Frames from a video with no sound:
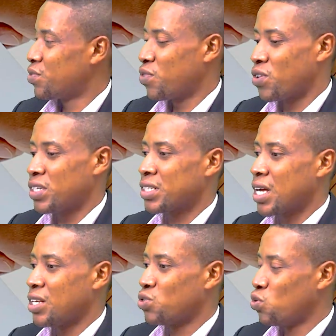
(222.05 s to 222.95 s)
for
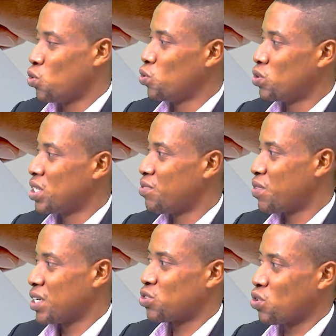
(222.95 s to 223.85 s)
instance, roads,
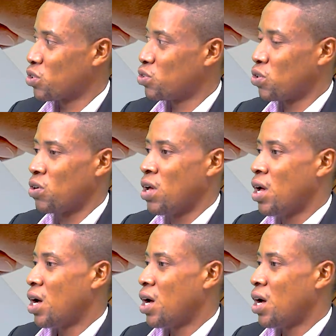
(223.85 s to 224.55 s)
infrastructure,